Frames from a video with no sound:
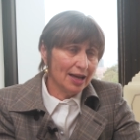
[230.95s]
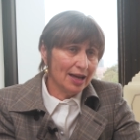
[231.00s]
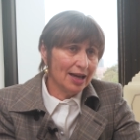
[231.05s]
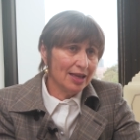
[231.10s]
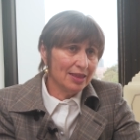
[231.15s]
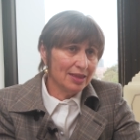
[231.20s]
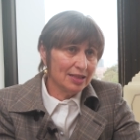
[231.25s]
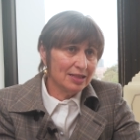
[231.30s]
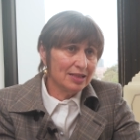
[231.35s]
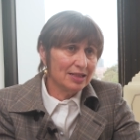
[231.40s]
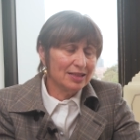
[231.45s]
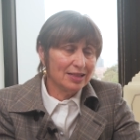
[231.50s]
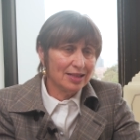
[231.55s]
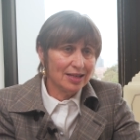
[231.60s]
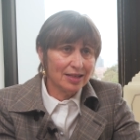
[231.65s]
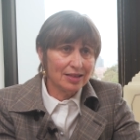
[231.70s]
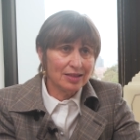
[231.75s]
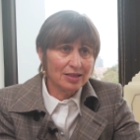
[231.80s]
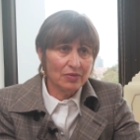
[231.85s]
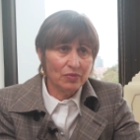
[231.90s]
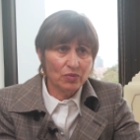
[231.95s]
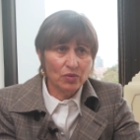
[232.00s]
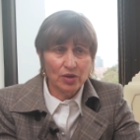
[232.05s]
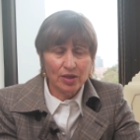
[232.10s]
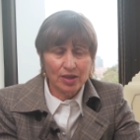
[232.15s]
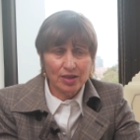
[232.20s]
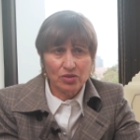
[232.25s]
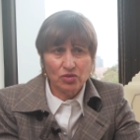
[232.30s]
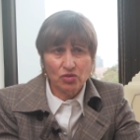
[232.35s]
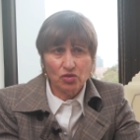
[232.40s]
and the detective
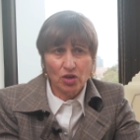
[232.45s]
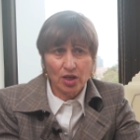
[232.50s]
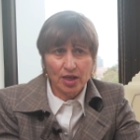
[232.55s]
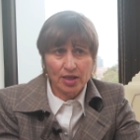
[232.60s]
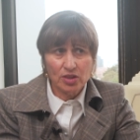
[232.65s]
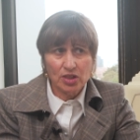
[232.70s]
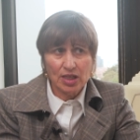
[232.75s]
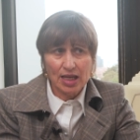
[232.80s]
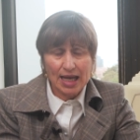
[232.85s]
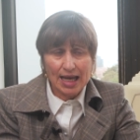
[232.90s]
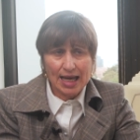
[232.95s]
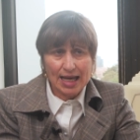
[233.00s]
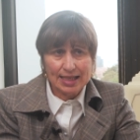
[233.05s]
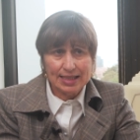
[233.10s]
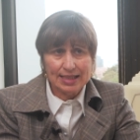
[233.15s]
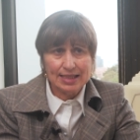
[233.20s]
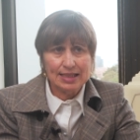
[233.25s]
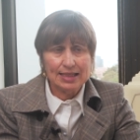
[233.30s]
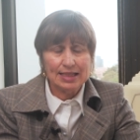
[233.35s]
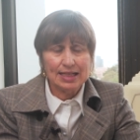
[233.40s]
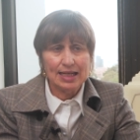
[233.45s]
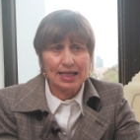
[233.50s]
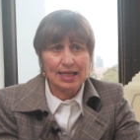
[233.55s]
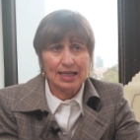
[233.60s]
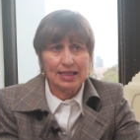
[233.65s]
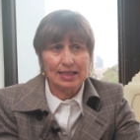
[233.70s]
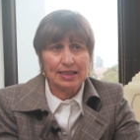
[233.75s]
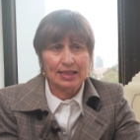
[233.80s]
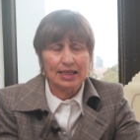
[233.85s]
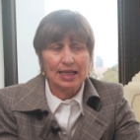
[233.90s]
work is trying to
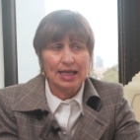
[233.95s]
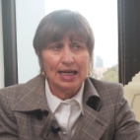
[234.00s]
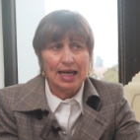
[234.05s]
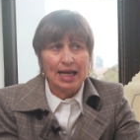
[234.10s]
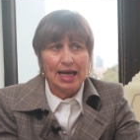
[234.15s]
ascertain